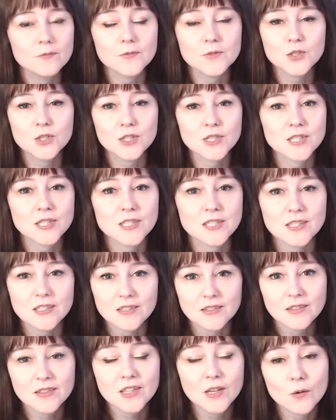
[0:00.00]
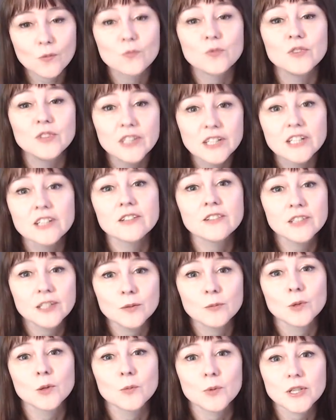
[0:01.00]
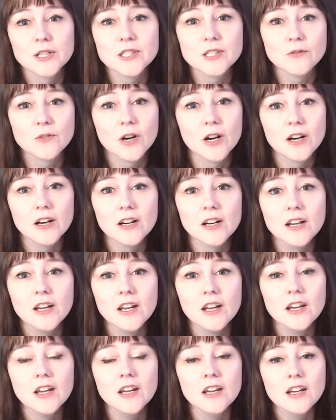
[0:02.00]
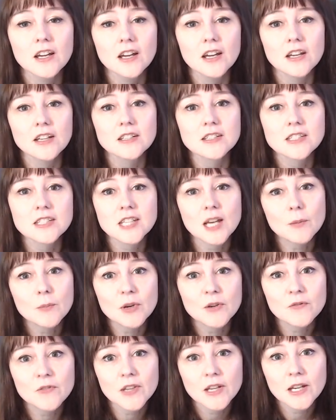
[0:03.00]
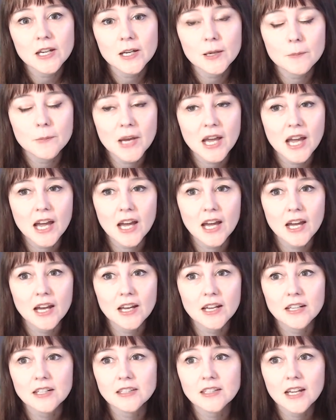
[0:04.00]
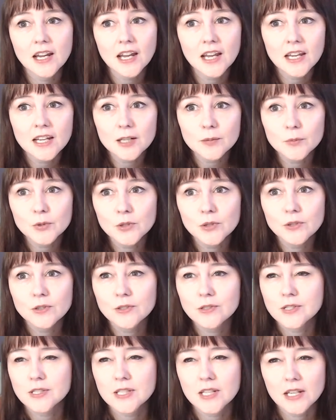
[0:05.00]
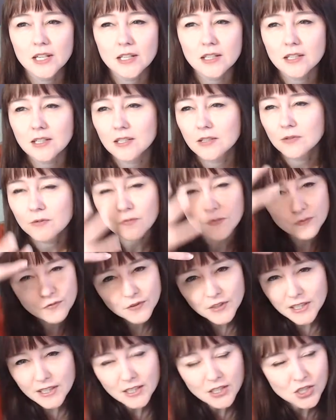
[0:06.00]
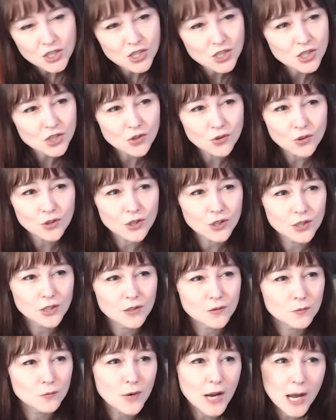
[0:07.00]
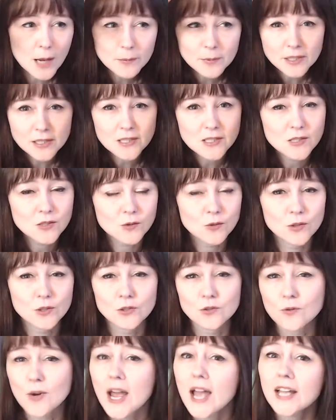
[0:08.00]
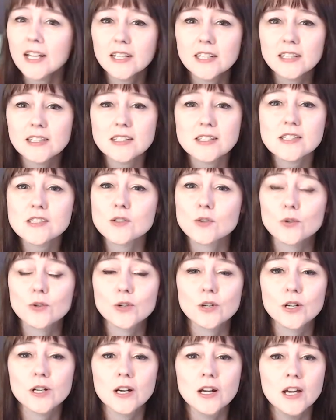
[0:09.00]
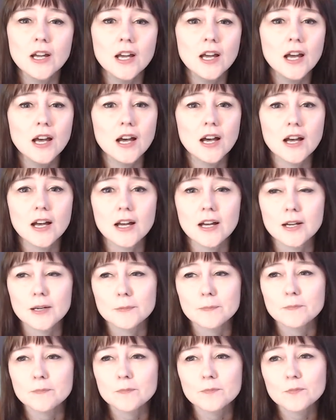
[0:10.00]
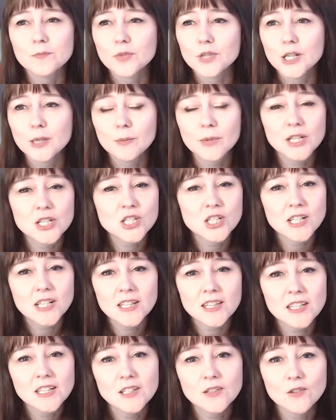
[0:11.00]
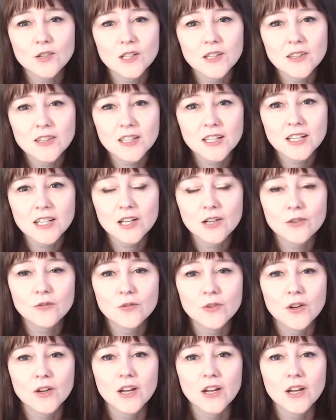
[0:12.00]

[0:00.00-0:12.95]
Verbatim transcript: just, they literally were works of art. Some of them had animals like fish or rabbits or dragons or um, pretty much anything you can think of